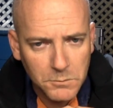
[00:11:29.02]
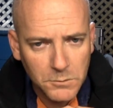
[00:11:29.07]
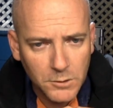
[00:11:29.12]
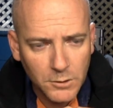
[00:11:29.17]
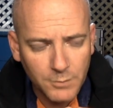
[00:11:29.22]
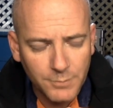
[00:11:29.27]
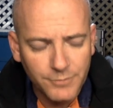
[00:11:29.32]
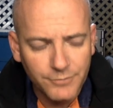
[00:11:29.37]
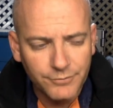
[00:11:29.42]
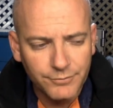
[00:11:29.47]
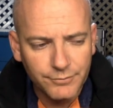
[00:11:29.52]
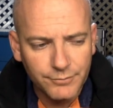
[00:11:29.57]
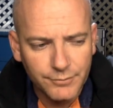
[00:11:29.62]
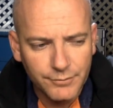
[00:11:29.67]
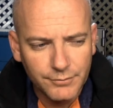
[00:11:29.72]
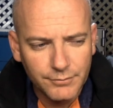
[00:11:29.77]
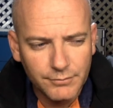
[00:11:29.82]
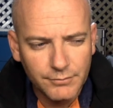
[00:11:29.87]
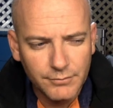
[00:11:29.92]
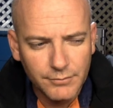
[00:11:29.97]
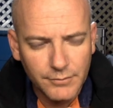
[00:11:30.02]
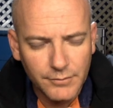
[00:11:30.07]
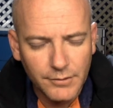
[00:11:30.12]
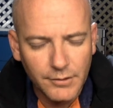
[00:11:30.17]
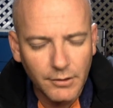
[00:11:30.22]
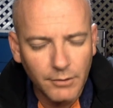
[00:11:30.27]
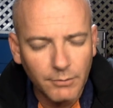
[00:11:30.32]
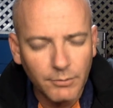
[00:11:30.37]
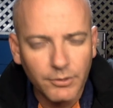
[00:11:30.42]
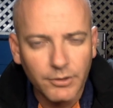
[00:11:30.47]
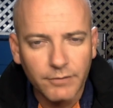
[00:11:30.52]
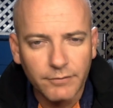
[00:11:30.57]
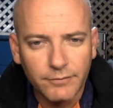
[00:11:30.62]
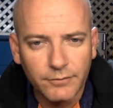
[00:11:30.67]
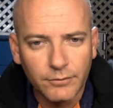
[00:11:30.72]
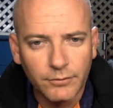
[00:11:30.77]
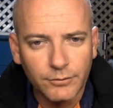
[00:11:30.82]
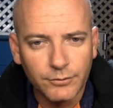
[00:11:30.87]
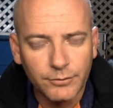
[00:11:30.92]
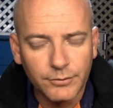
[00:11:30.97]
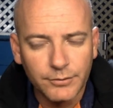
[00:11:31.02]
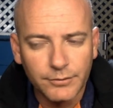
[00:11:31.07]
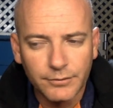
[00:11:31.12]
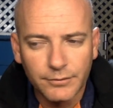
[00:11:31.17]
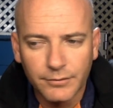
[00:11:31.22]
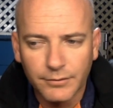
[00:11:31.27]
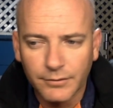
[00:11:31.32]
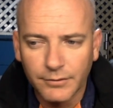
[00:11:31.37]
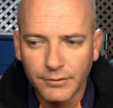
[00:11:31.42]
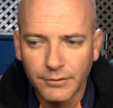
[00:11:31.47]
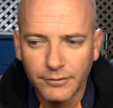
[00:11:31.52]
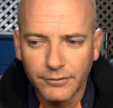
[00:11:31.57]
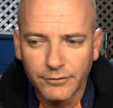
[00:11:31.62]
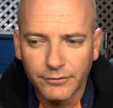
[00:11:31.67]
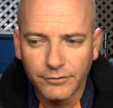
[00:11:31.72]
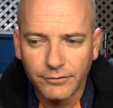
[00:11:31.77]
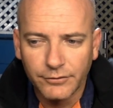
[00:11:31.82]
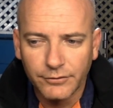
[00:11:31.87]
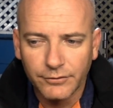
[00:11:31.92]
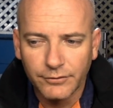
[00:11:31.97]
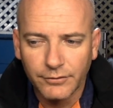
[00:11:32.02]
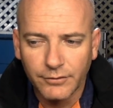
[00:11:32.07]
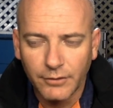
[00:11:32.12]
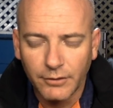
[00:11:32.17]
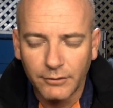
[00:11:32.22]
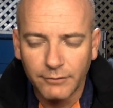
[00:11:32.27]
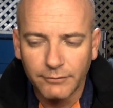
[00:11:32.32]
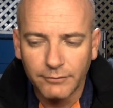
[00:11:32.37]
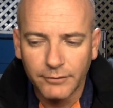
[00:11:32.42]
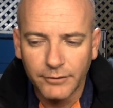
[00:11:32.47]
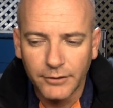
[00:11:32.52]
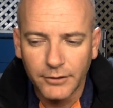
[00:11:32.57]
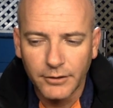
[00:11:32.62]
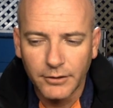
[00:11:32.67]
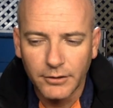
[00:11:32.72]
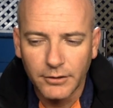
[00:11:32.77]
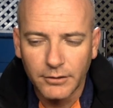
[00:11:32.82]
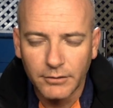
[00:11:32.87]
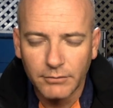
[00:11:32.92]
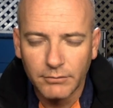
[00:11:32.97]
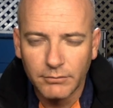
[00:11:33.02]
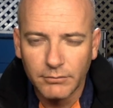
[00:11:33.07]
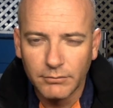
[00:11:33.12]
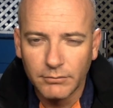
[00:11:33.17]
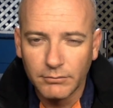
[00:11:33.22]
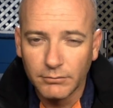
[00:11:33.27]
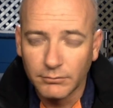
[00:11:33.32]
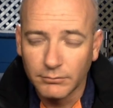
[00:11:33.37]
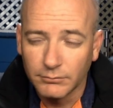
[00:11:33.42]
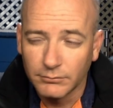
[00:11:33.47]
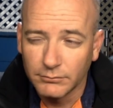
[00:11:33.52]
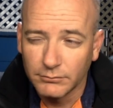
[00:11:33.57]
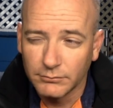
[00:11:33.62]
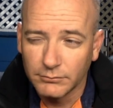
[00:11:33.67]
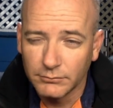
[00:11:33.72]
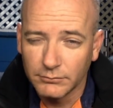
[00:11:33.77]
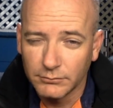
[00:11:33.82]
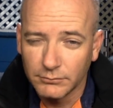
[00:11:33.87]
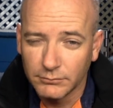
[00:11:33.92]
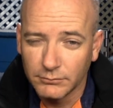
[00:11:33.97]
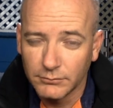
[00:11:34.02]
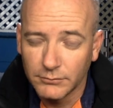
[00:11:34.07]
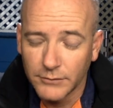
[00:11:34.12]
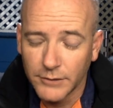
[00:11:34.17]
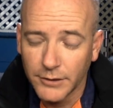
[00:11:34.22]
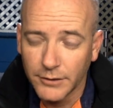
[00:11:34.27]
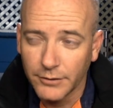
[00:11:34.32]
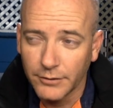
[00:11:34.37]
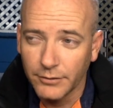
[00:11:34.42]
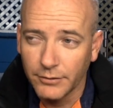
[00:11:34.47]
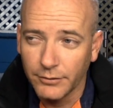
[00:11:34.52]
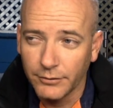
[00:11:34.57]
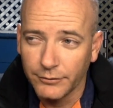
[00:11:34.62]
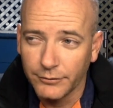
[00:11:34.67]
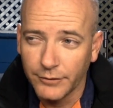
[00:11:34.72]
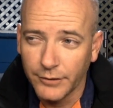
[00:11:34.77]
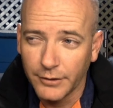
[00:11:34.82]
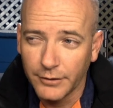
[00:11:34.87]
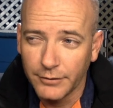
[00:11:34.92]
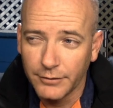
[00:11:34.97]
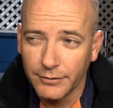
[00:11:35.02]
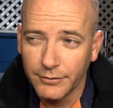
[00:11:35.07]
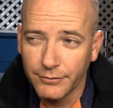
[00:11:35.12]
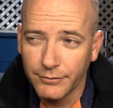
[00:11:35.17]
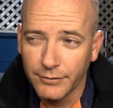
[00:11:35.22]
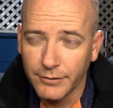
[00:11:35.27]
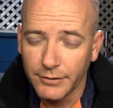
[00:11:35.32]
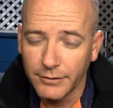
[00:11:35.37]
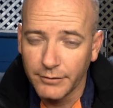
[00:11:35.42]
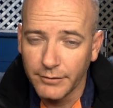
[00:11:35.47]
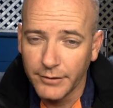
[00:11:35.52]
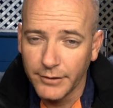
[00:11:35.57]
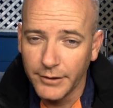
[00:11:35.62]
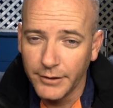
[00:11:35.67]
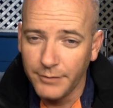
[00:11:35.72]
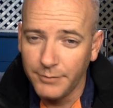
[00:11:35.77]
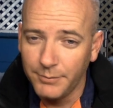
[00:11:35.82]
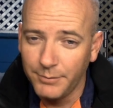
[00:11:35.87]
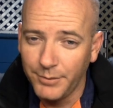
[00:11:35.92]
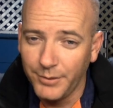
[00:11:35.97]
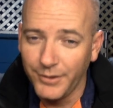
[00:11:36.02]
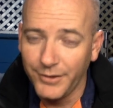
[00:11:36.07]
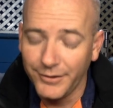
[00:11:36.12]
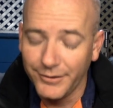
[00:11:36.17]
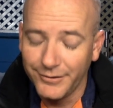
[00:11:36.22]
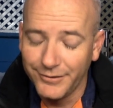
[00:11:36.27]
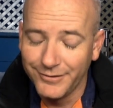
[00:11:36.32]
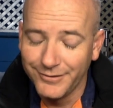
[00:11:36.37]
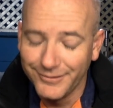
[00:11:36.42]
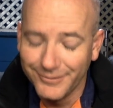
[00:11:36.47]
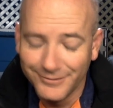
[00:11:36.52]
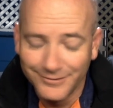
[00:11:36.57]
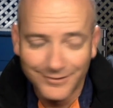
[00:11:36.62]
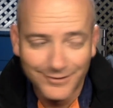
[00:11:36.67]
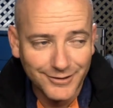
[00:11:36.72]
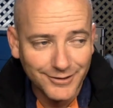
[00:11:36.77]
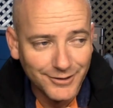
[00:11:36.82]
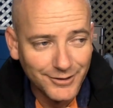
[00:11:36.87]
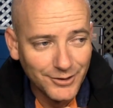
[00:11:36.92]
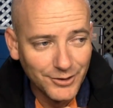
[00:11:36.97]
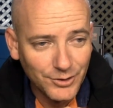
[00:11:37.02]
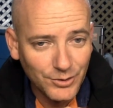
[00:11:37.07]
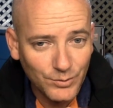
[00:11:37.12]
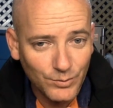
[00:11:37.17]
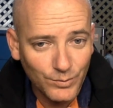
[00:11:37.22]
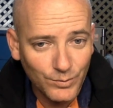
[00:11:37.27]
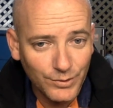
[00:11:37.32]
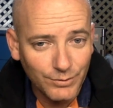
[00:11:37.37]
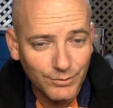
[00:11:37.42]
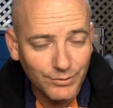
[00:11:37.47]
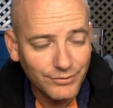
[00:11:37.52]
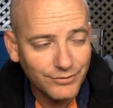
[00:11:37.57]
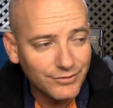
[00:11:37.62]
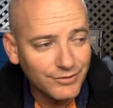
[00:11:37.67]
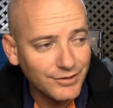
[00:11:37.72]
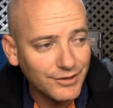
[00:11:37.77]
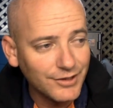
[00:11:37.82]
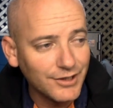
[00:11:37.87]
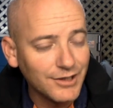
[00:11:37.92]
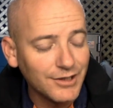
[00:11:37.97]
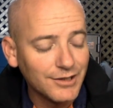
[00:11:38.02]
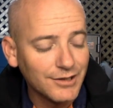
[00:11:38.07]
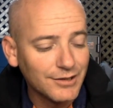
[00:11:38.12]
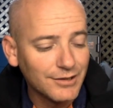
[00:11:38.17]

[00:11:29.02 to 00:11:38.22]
I mean, I'm looking forward to it. It's hopefully going to cost under $3,000, but we will see.